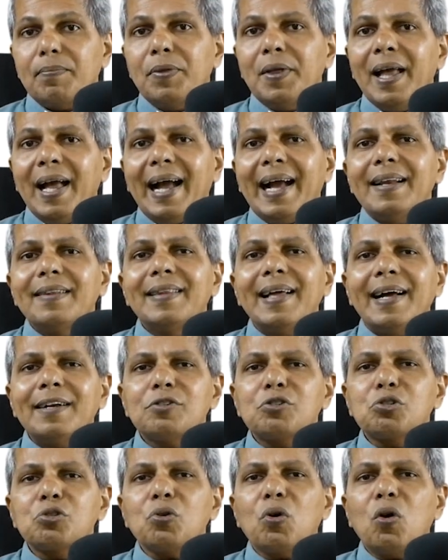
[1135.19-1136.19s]
And
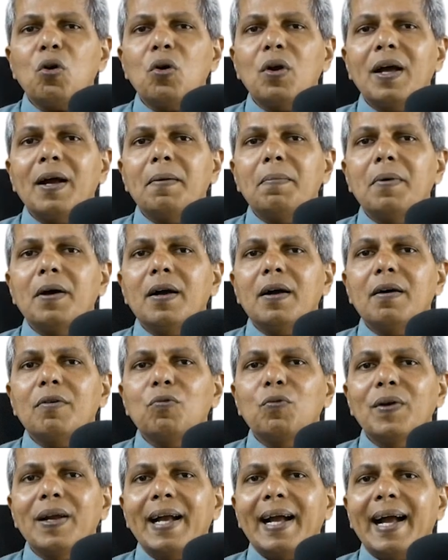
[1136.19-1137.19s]
that's all
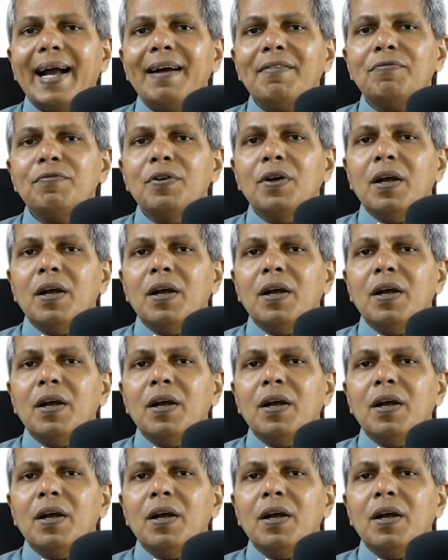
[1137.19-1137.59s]
we have